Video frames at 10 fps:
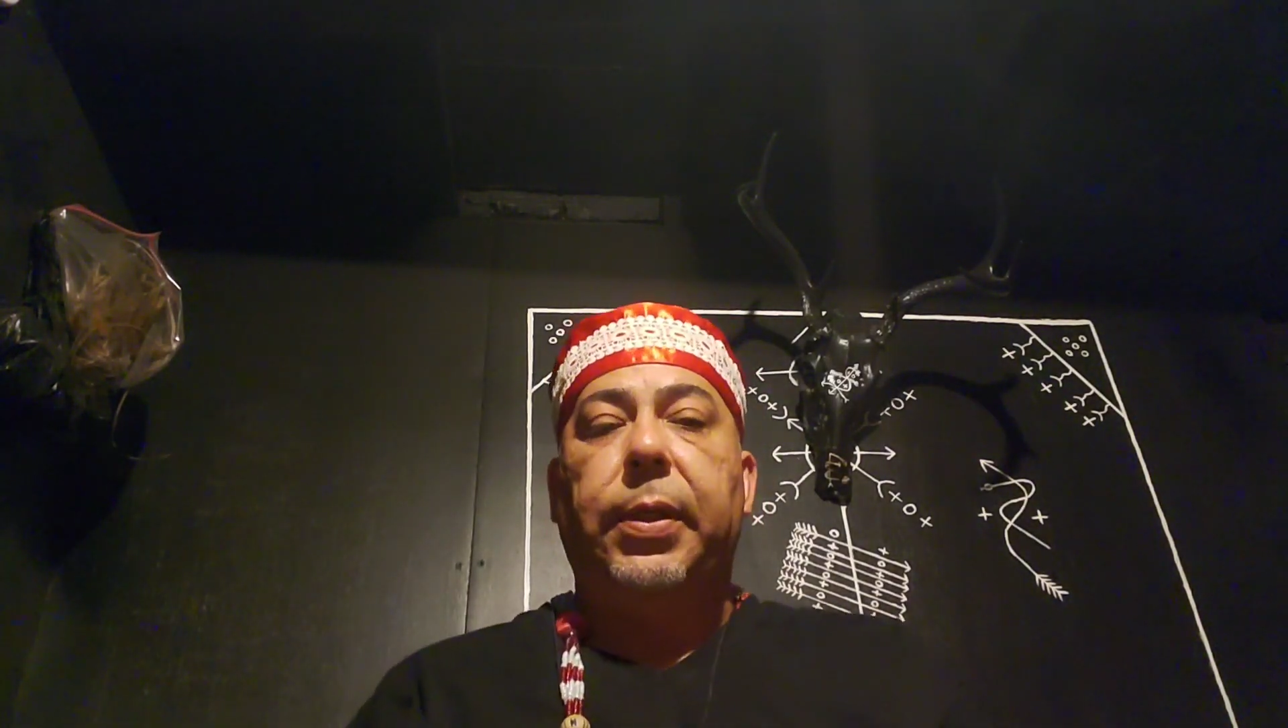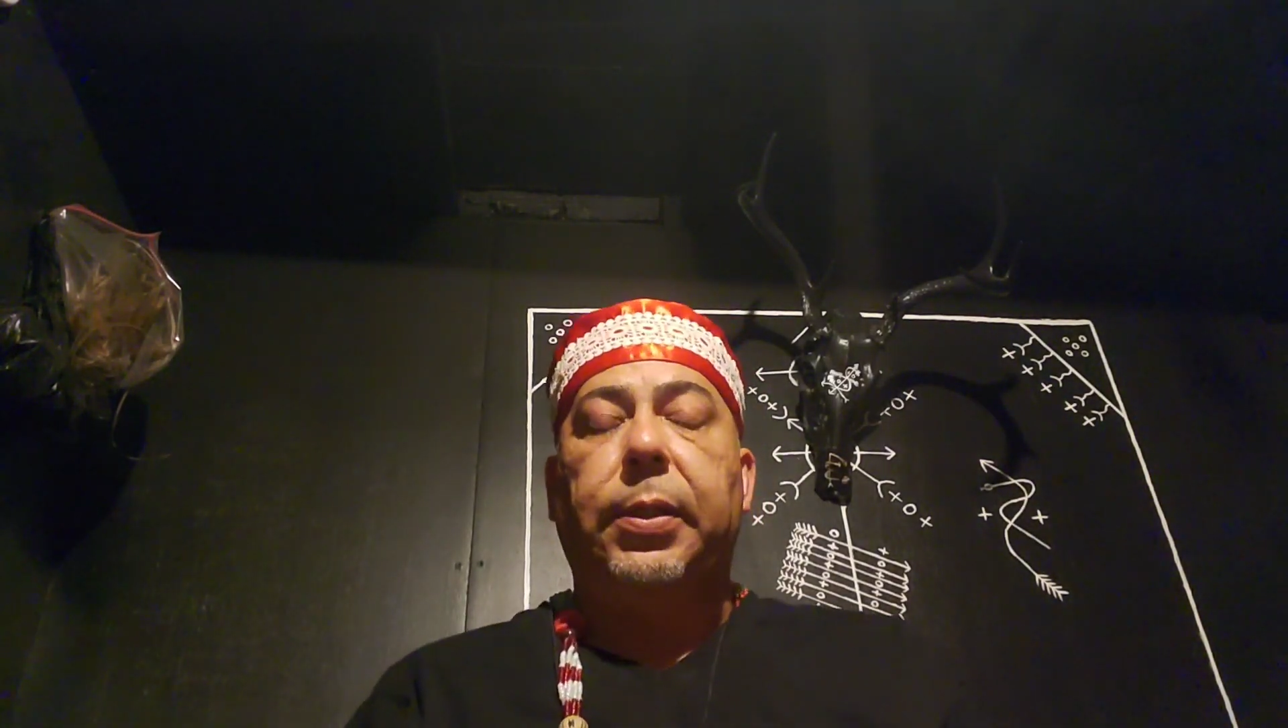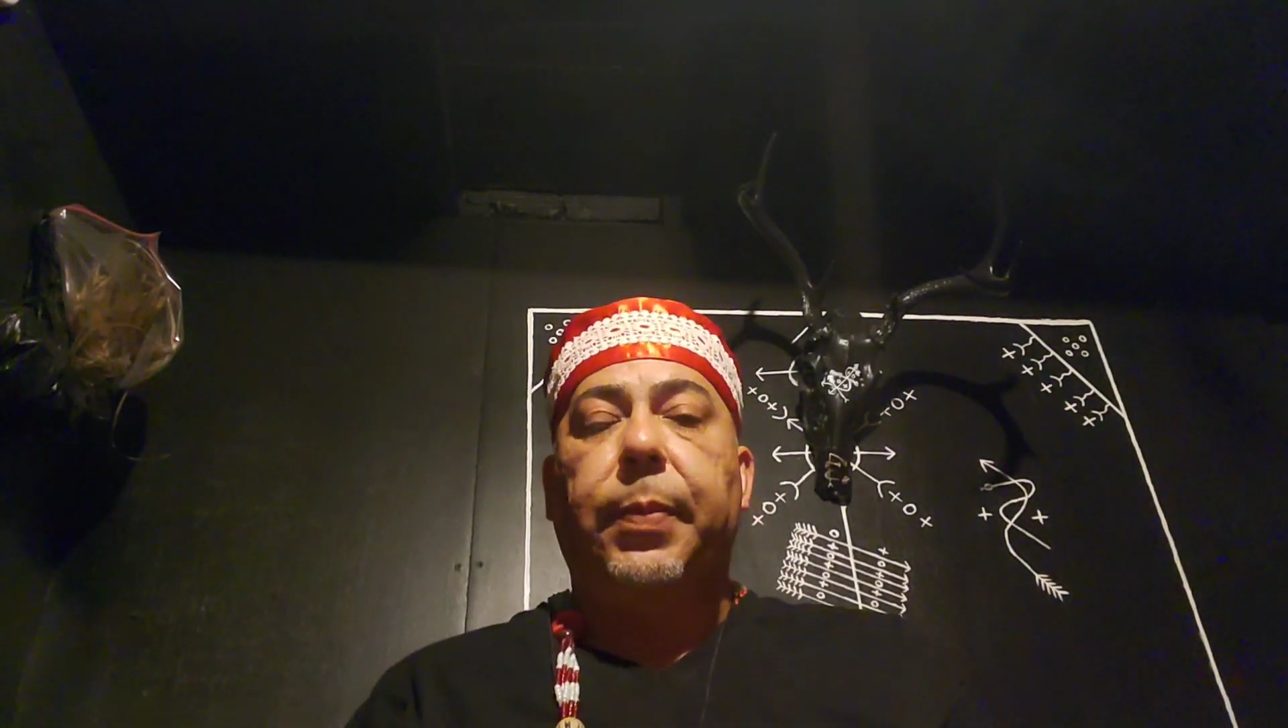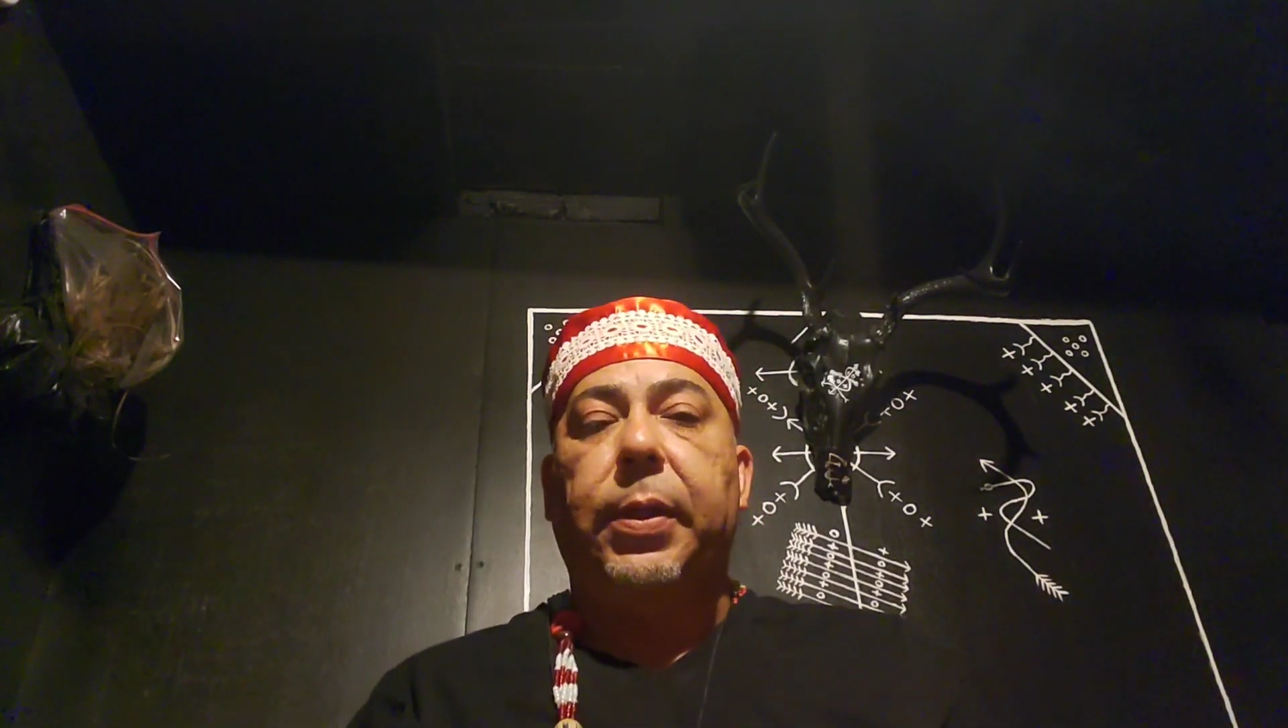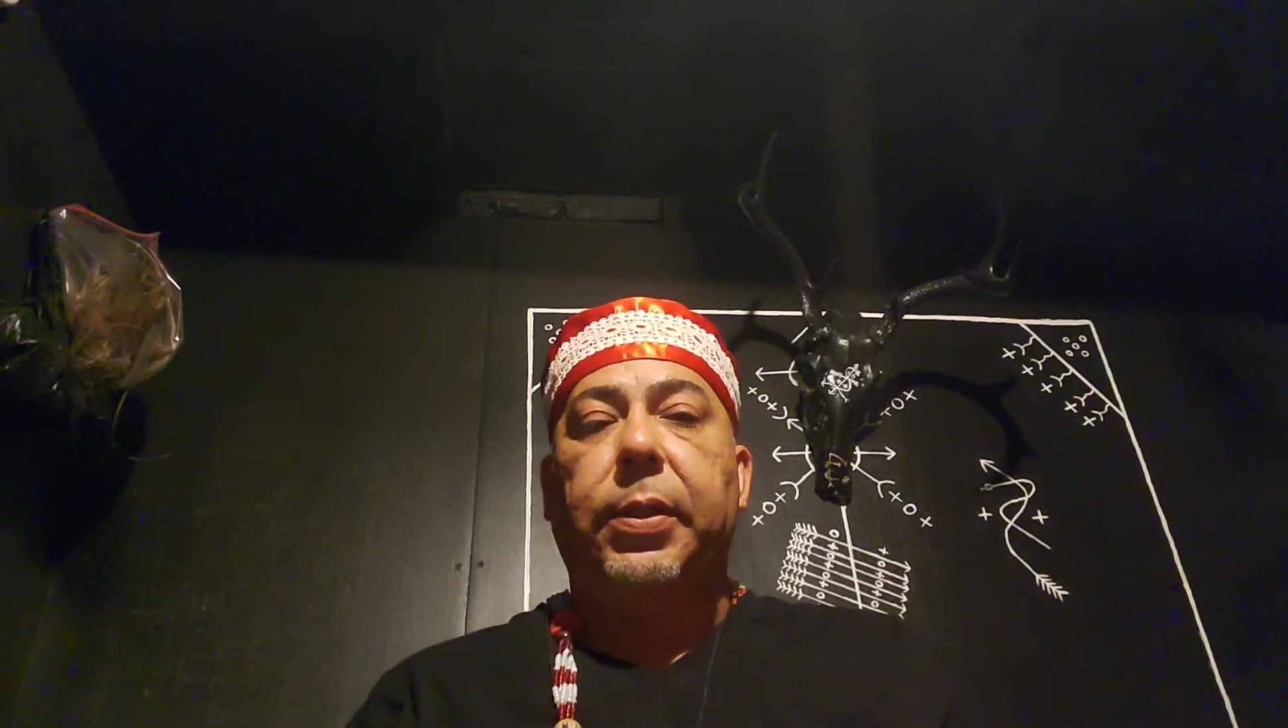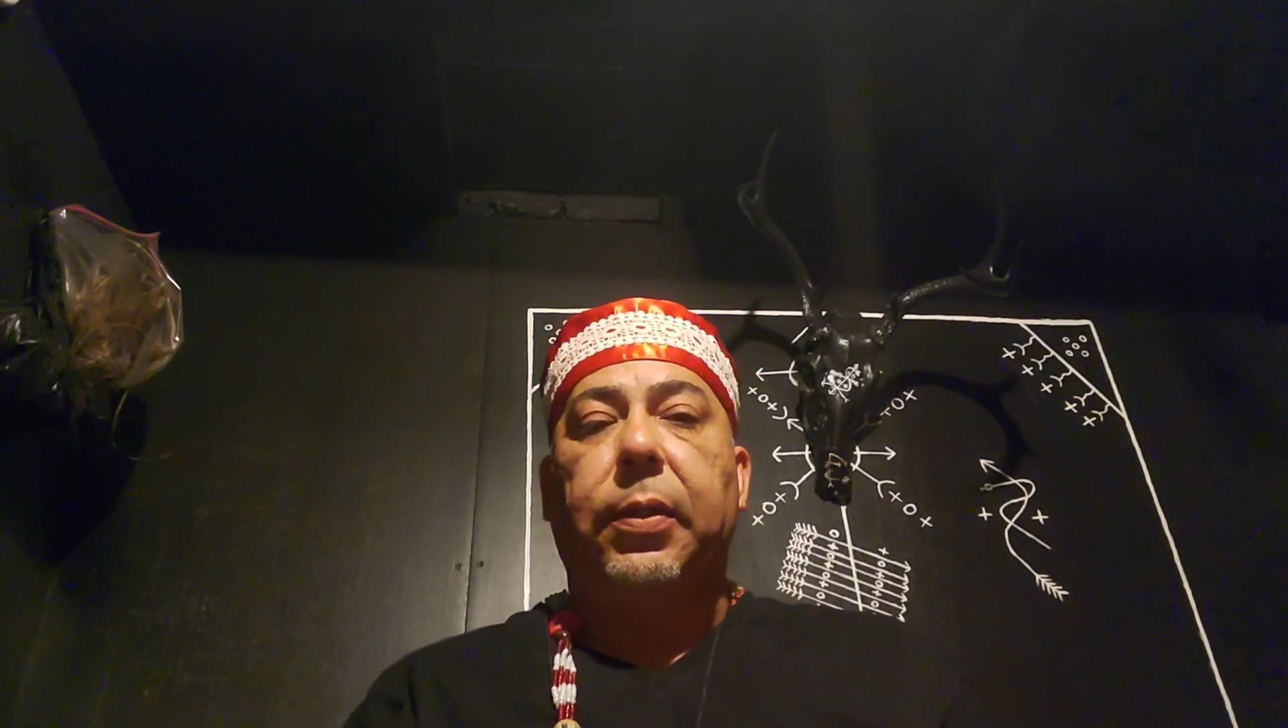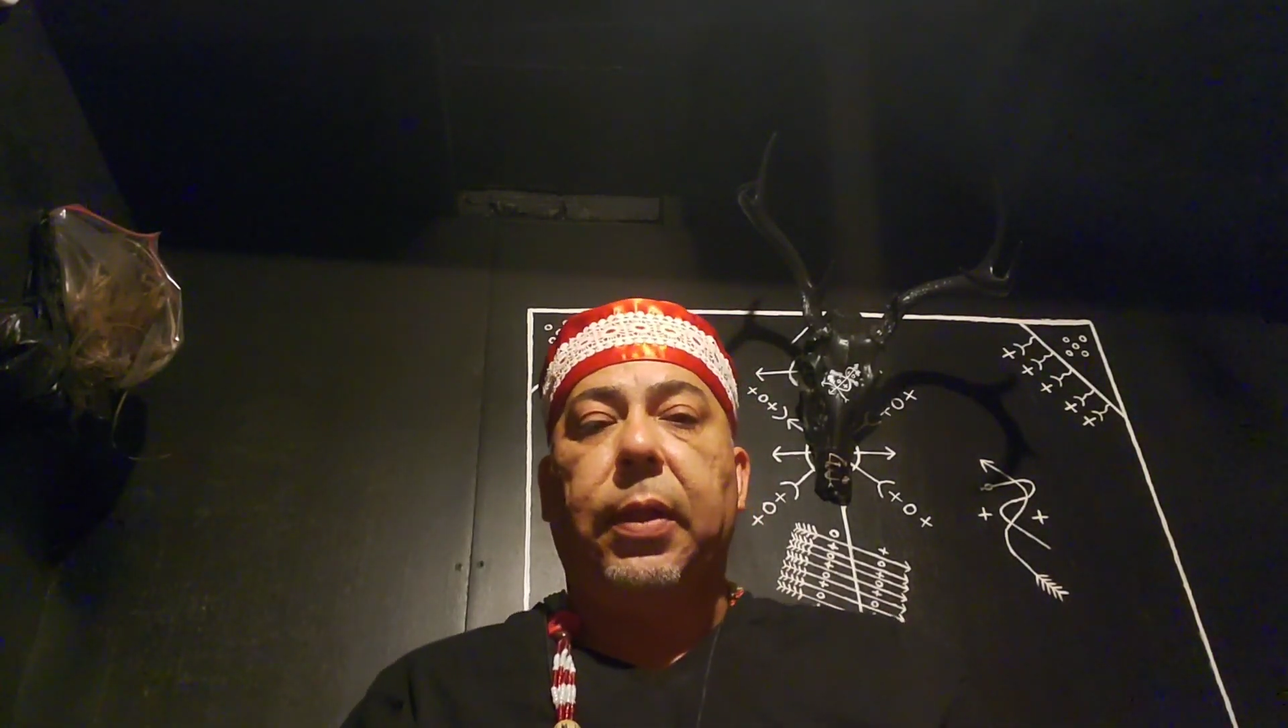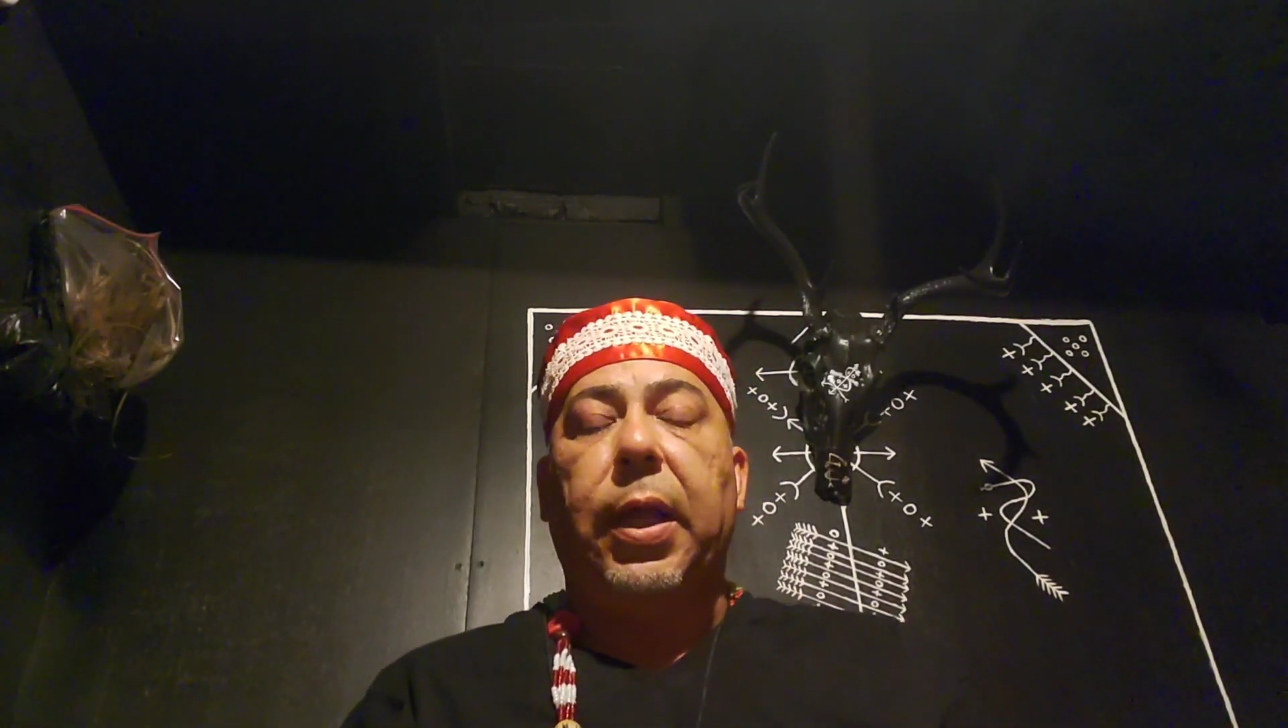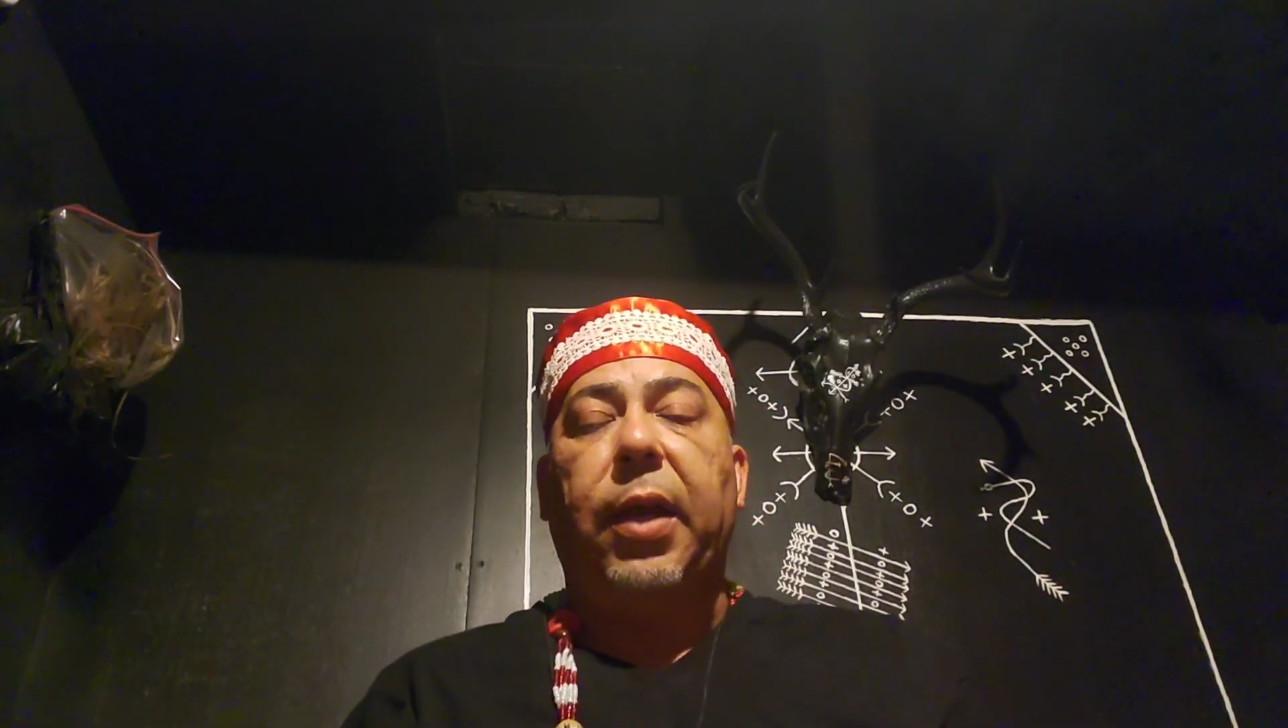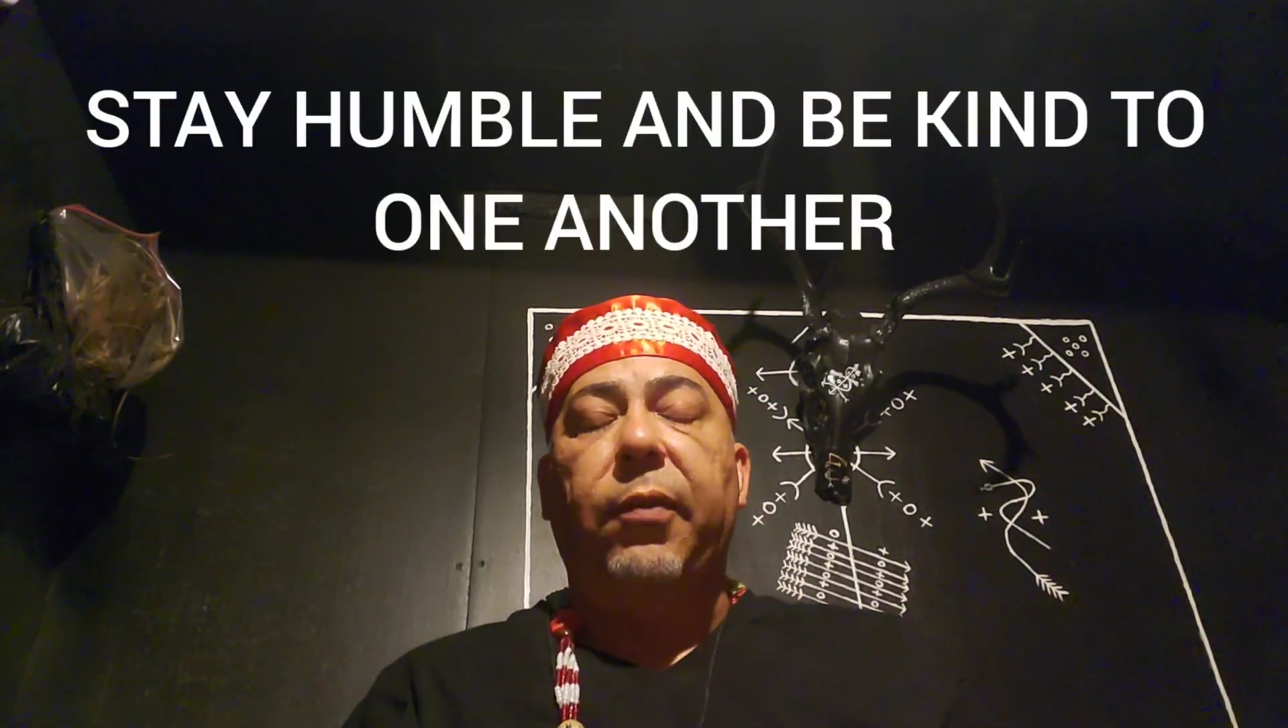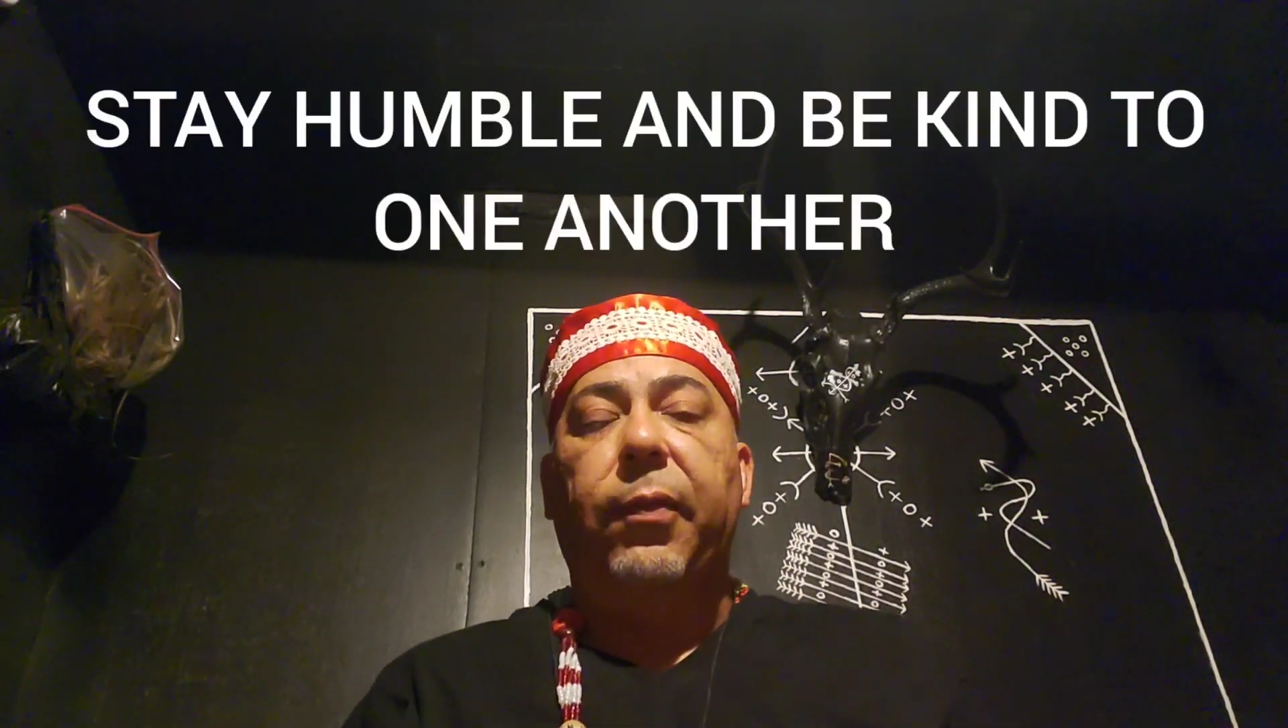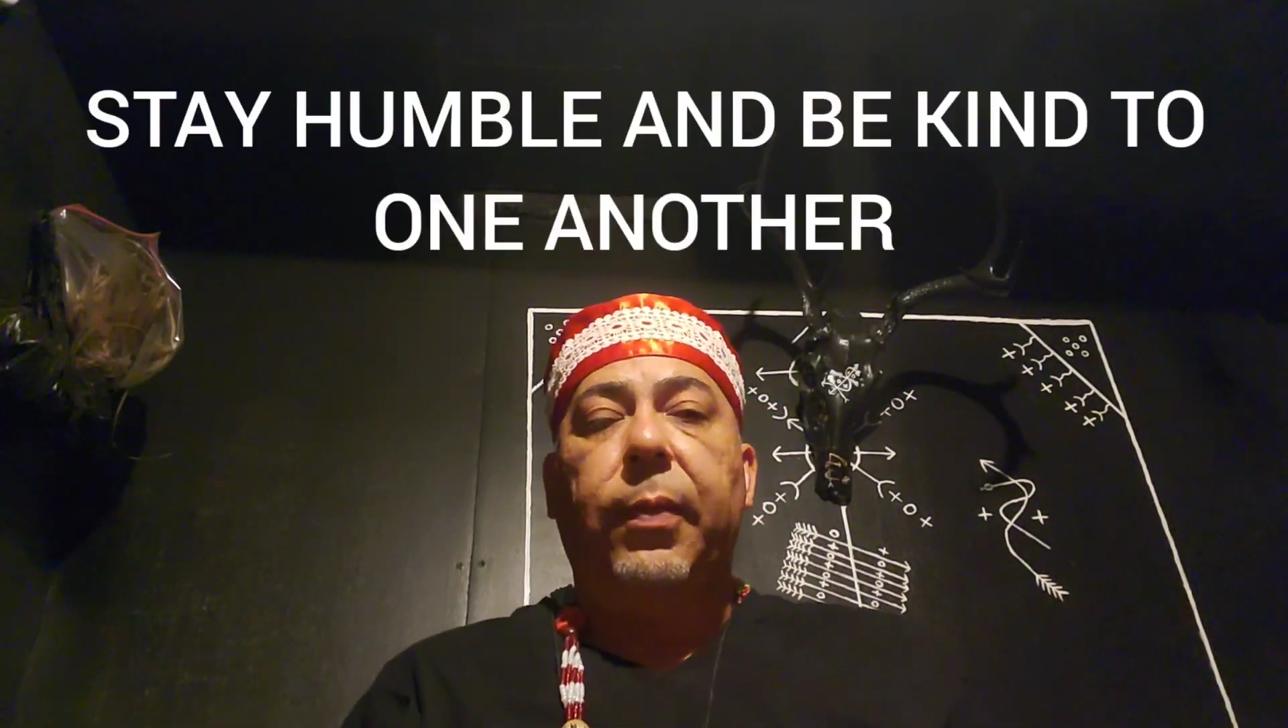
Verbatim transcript: his personal life,